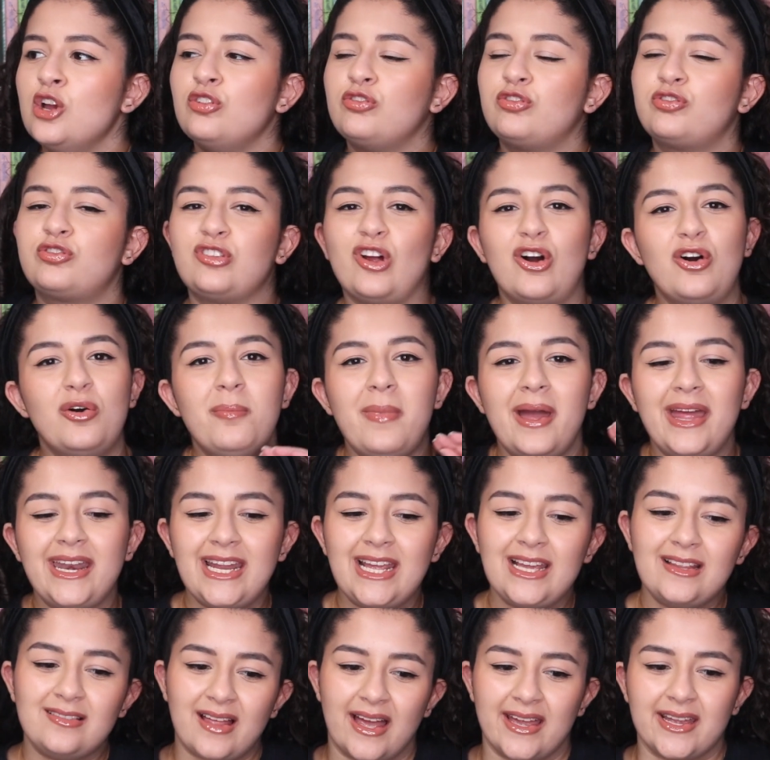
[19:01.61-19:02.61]
so
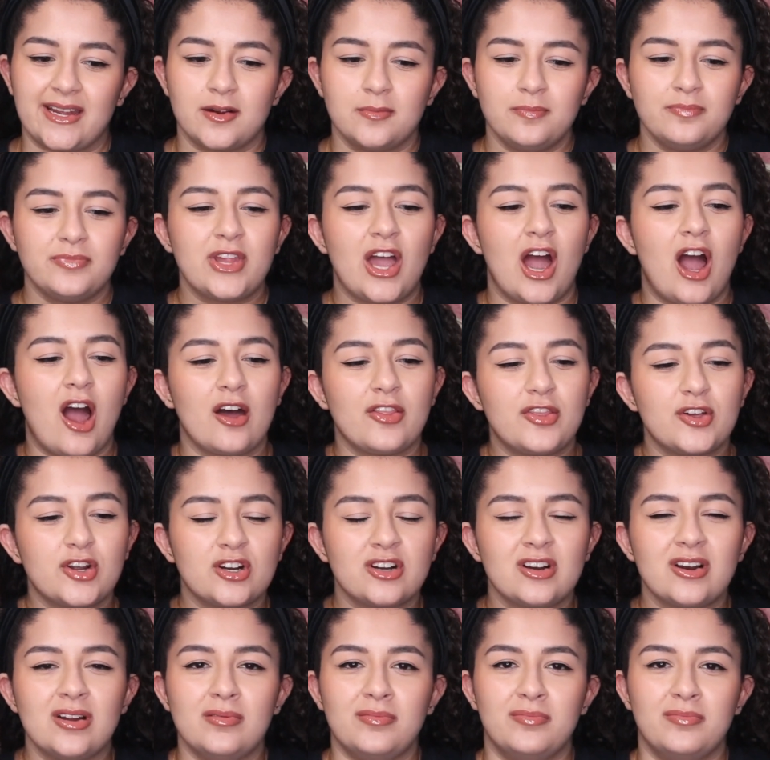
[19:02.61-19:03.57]
many, other